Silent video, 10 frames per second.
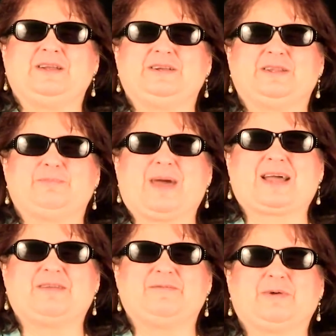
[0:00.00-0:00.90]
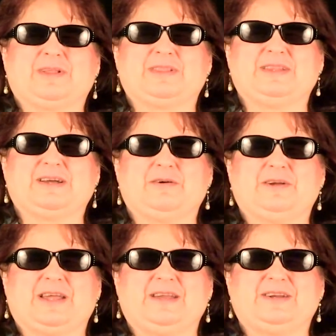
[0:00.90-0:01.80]
just back and forth
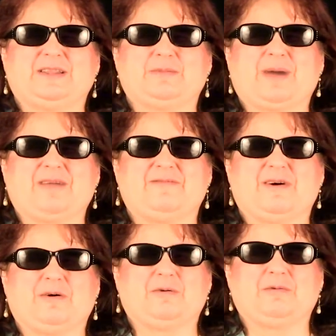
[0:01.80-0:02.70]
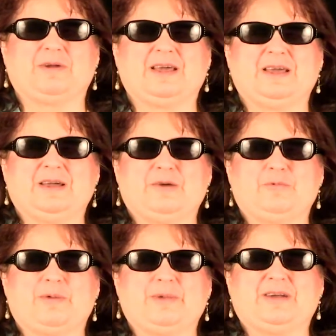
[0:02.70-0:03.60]
negotiations by phone,
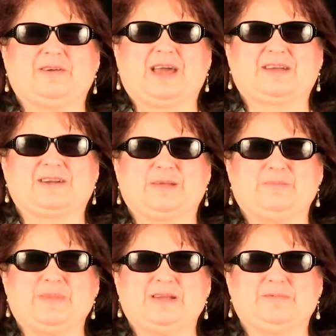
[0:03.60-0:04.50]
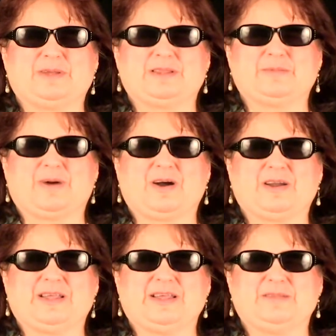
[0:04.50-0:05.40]
where we don't actually meet with the
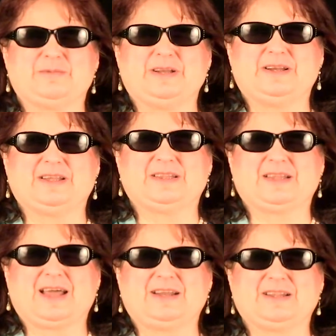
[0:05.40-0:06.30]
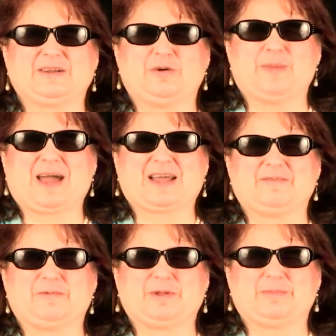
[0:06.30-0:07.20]
parties. I just go back
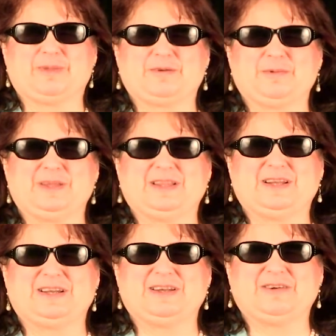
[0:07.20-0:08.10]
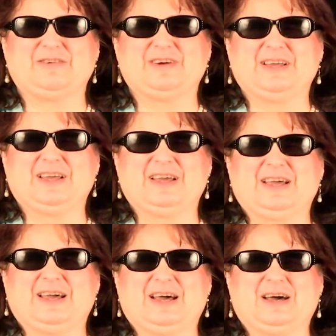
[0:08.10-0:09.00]
and forth between the two
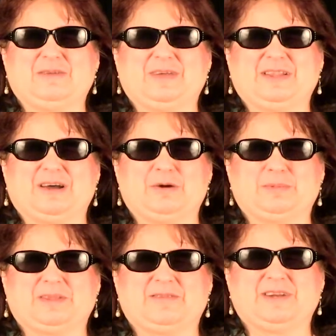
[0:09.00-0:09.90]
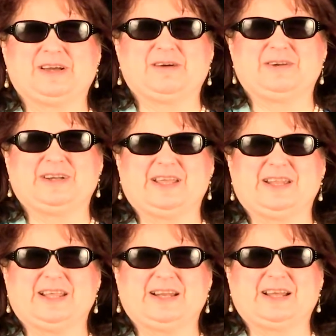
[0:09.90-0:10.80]
in the hopes of
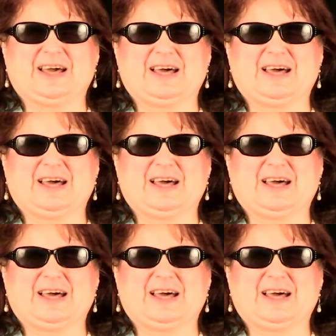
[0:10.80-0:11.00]
negotiating